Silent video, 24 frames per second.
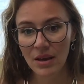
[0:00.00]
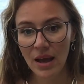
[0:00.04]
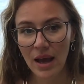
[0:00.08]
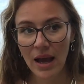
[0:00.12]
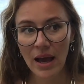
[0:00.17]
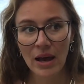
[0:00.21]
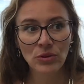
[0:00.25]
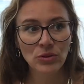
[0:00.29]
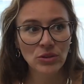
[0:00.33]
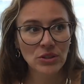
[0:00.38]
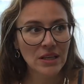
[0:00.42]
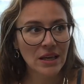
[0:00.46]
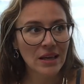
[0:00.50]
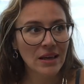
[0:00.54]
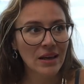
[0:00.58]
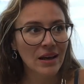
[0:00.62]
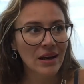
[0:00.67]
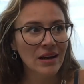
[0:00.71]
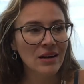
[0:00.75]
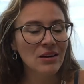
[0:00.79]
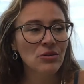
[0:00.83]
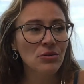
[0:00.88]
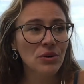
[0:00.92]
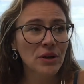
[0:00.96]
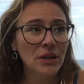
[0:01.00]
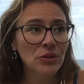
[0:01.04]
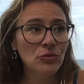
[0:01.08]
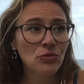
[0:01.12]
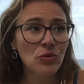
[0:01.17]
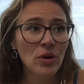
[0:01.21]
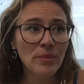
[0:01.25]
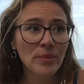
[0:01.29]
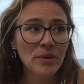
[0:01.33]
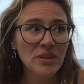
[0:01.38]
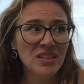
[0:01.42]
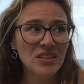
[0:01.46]
I would say a great
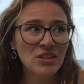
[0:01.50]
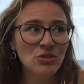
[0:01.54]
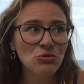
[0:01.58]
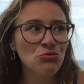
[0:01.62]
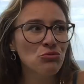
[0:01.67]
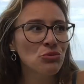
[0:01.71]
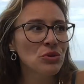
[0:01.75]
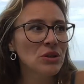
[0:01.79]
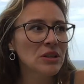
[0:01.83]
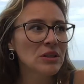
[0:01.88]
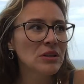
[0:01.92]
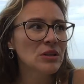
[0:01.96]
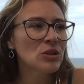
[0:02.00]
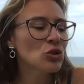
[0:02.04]
remedy is read